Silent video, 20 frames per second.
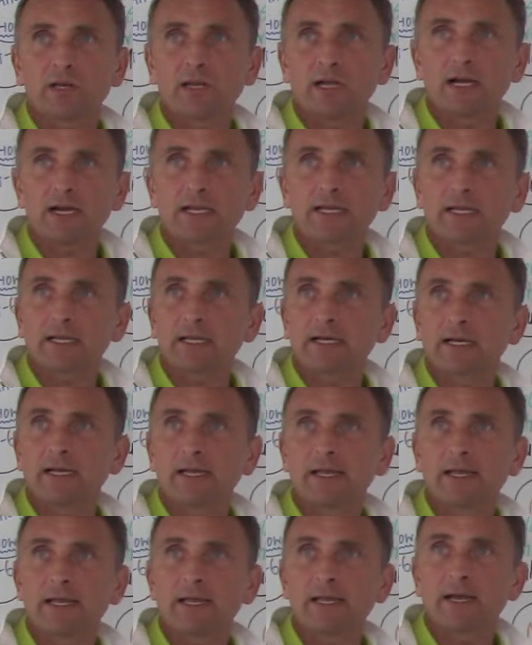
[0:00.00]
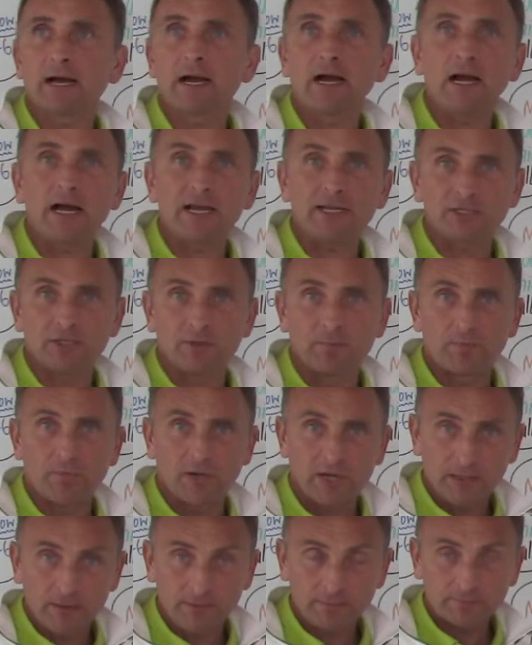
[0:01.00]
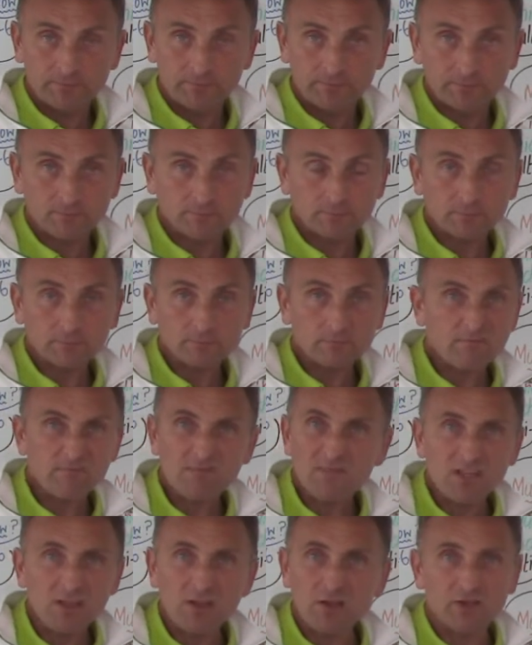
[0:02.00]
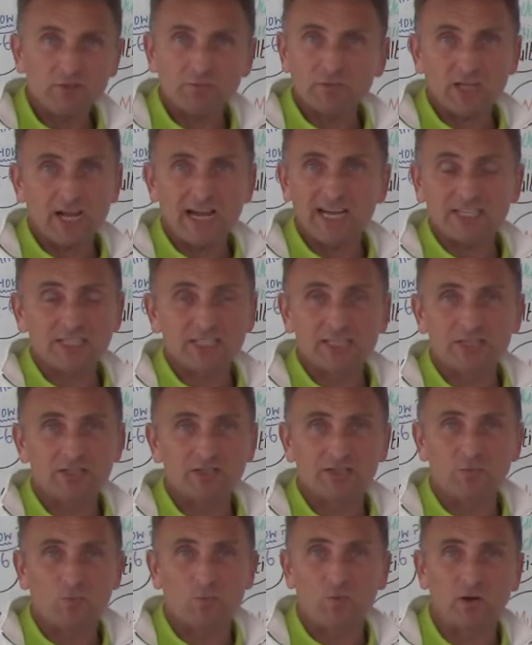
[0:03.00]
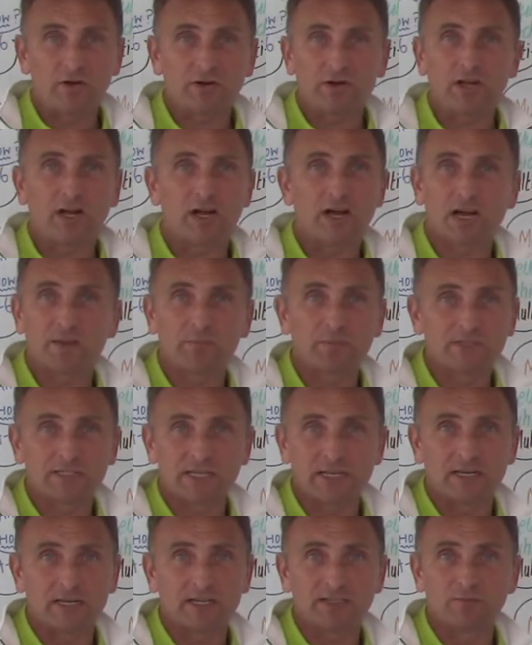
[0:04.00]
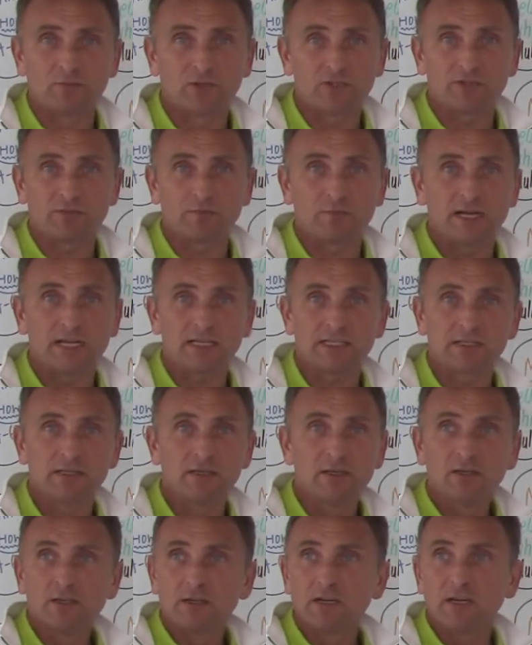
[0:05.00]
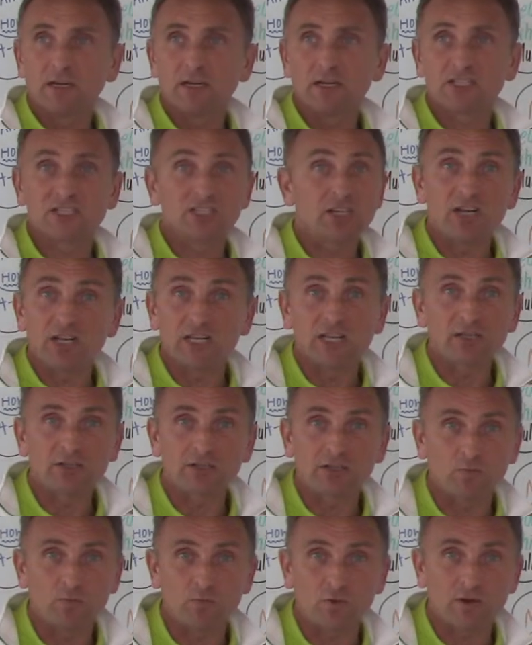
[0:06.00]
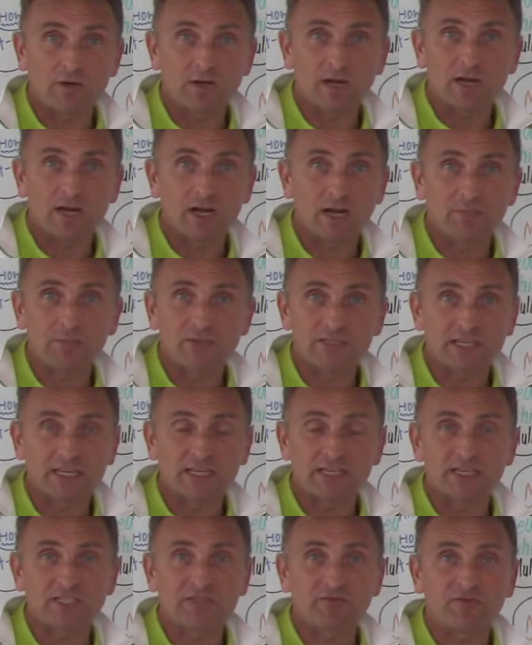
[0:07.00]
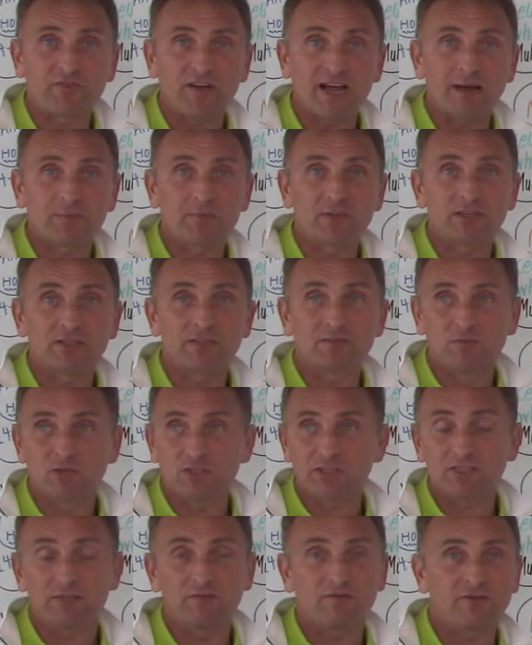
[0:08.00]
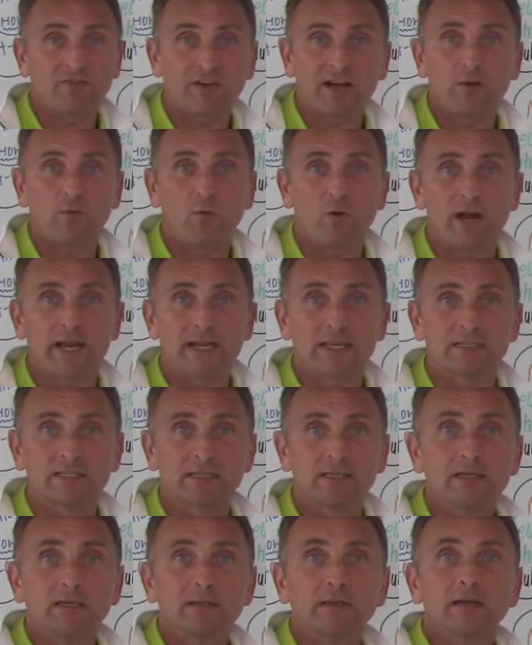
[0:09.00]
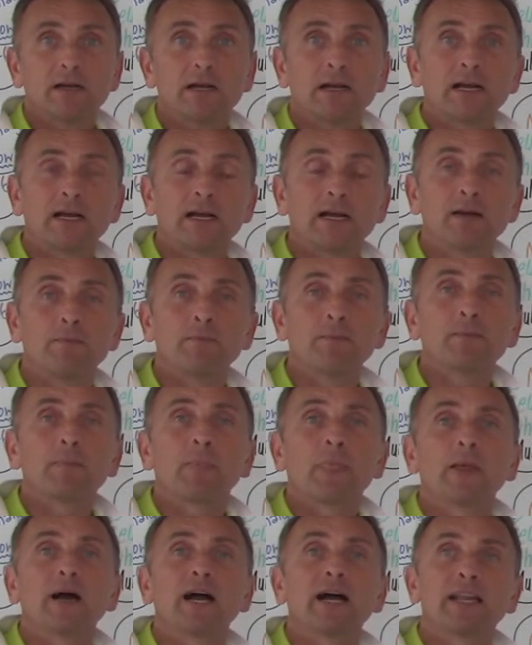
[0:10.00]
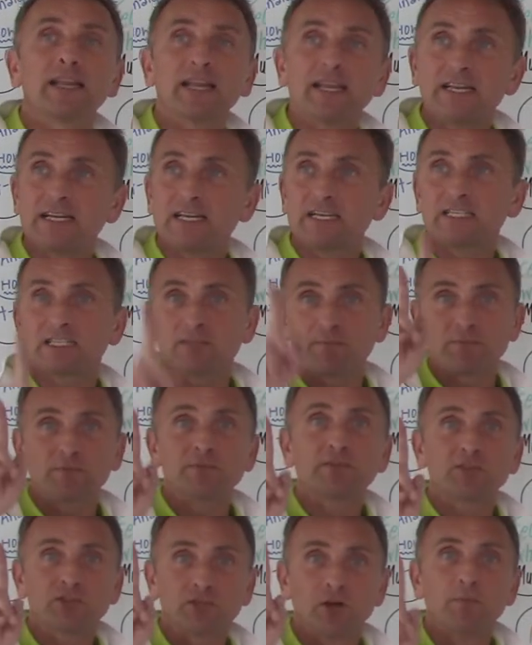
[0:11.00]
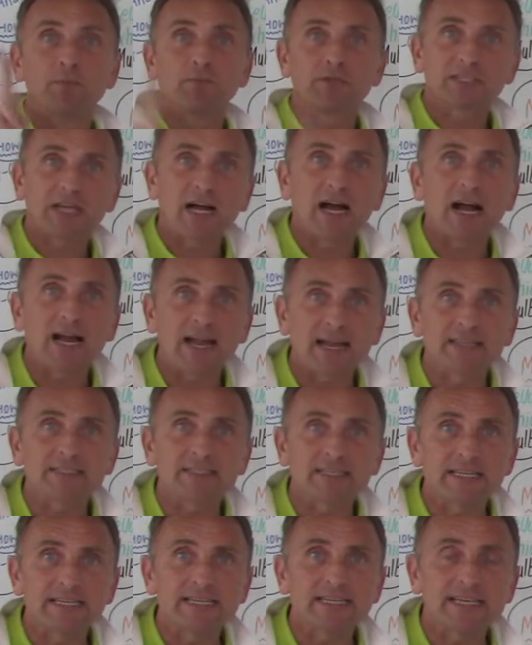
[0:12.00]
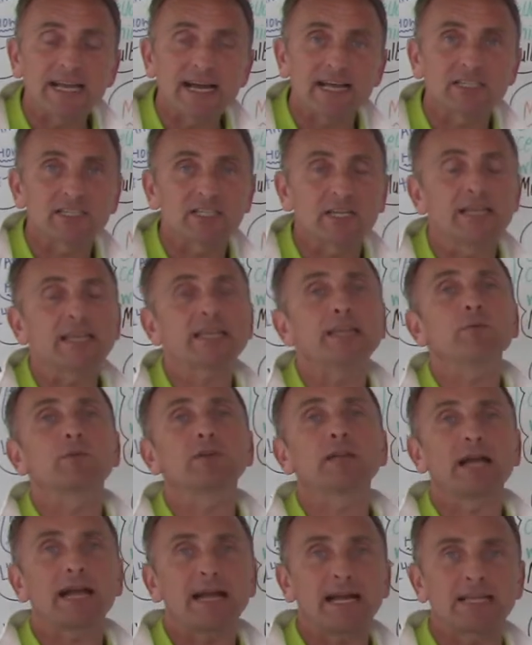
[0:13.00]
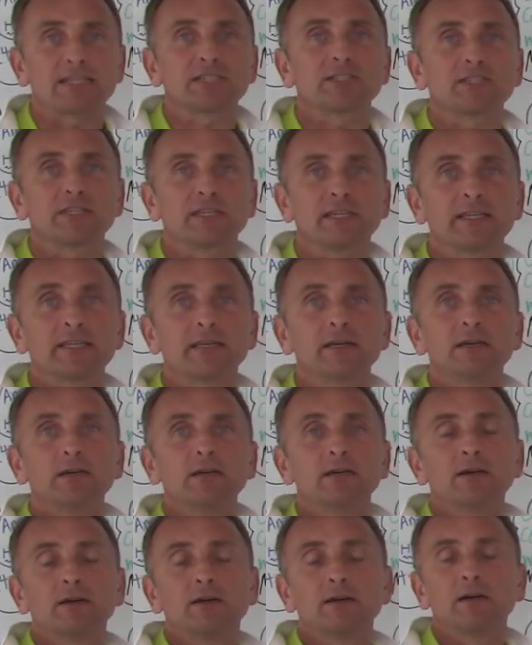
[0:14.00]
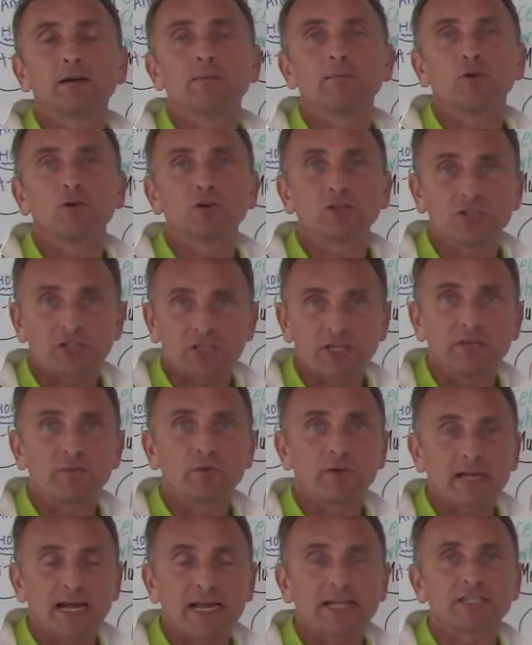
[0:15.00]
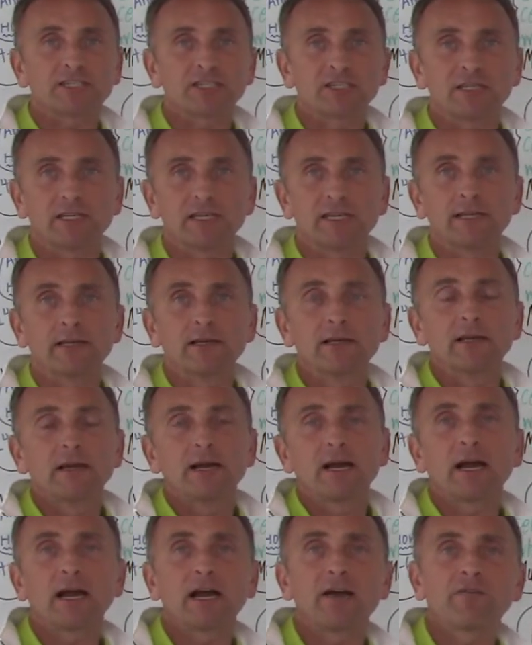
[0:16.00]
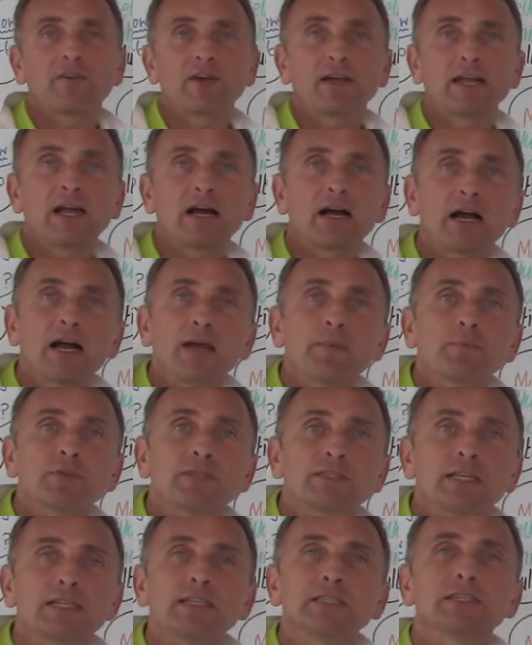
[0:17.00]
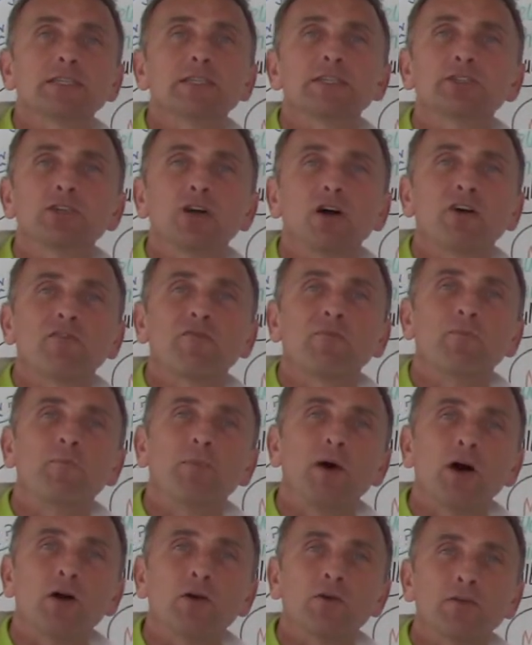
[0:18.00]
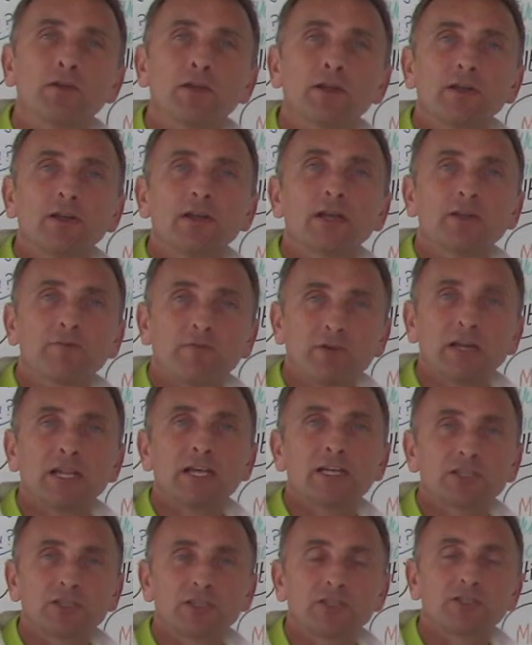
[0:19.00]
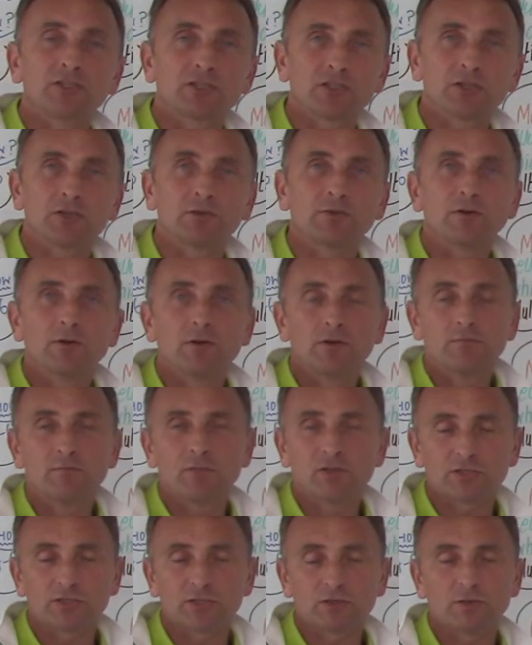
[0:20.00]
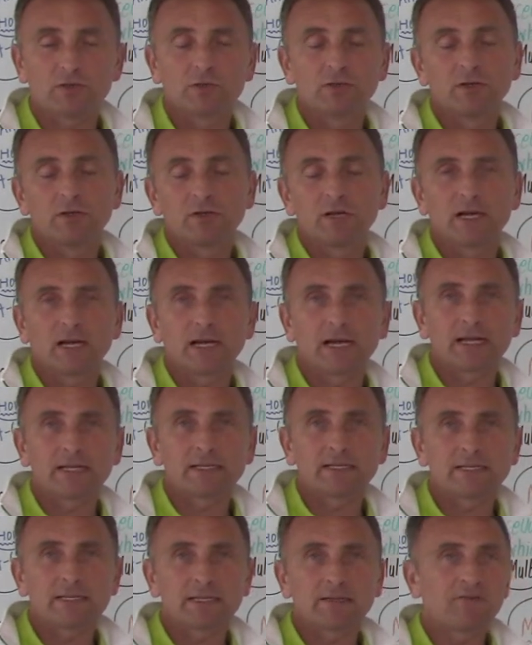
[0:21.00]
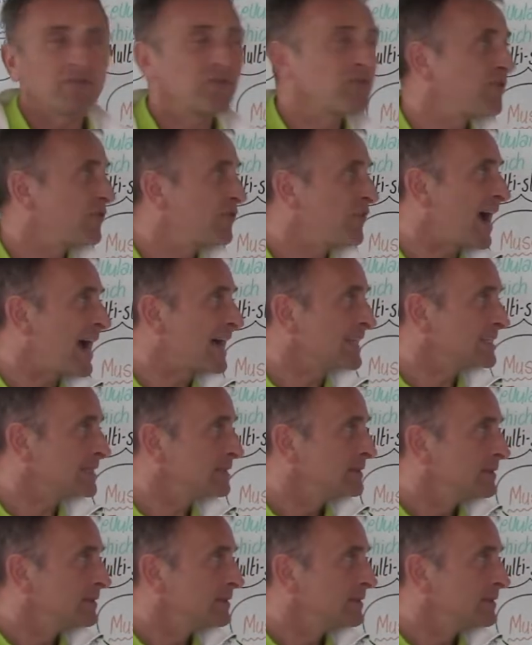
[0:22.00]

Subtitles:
like a high jumper actually doesn't want a high percentage muscle mass, certainly doesn't want a high percentage fat because muscle and fat weighs, and he needs to jump as high as he can. So he would actually, or she would actually have a high percentage of bone in relation to muscle and fat.